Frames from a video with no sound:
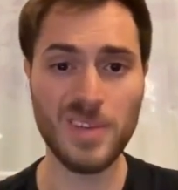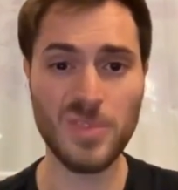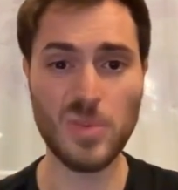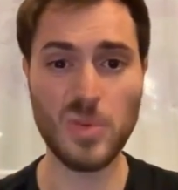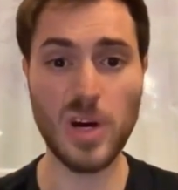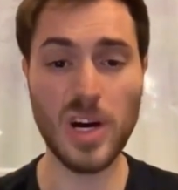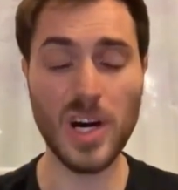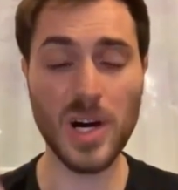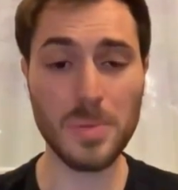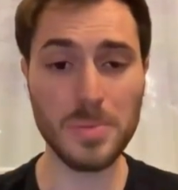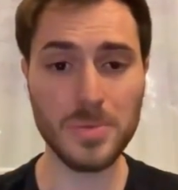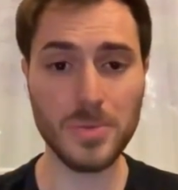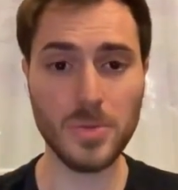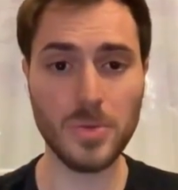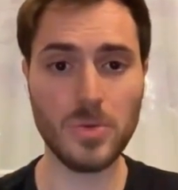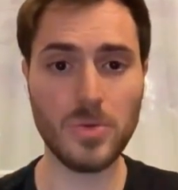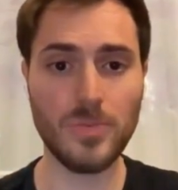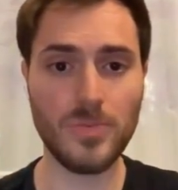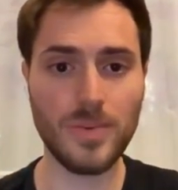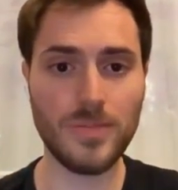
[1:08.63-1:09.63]
to up
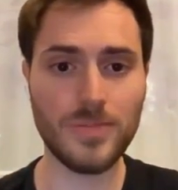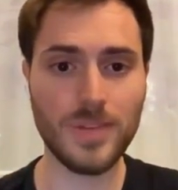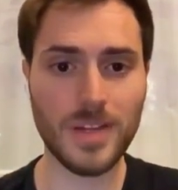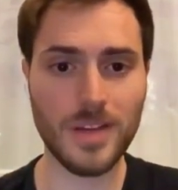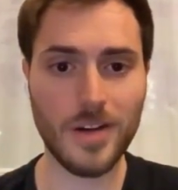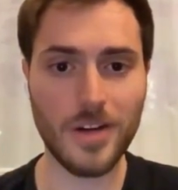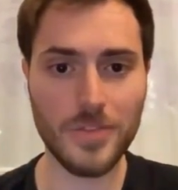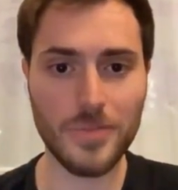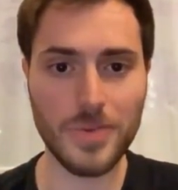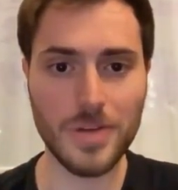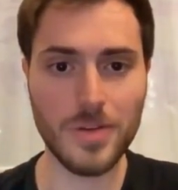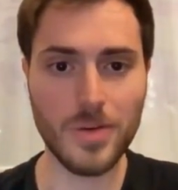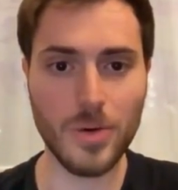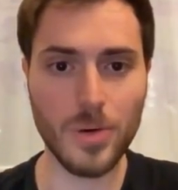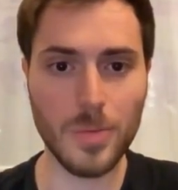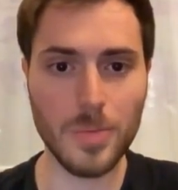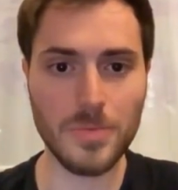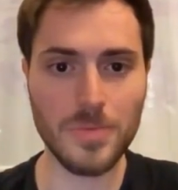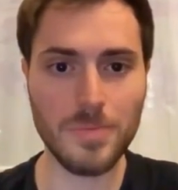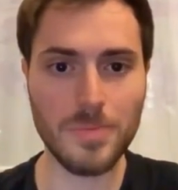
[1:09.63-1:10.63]
to 1,500
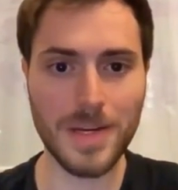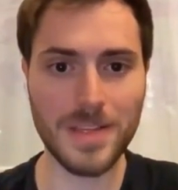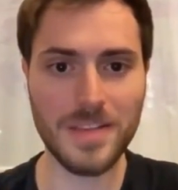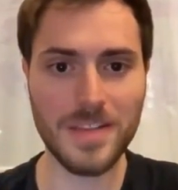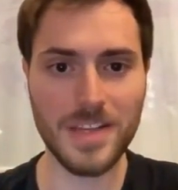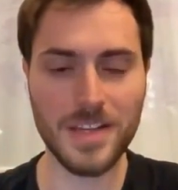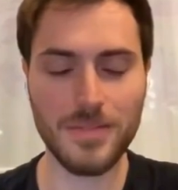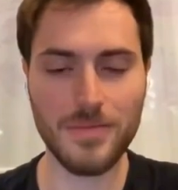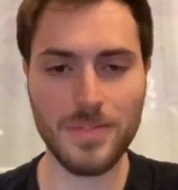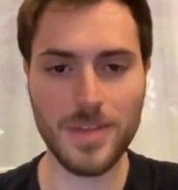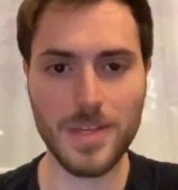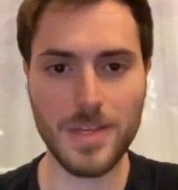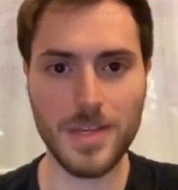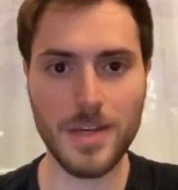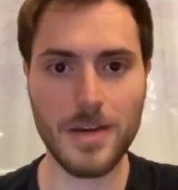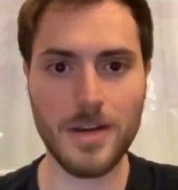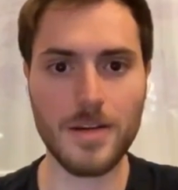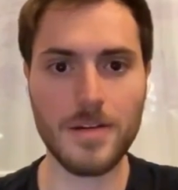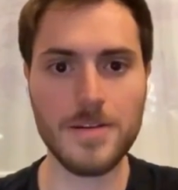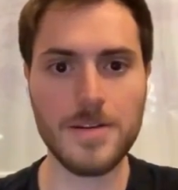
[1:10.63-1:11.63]
orbs by the end of the
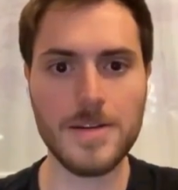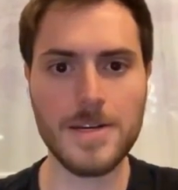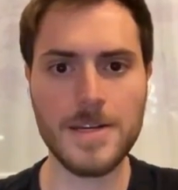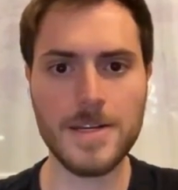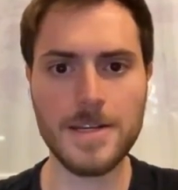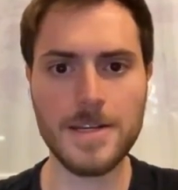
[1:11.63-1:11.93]
year.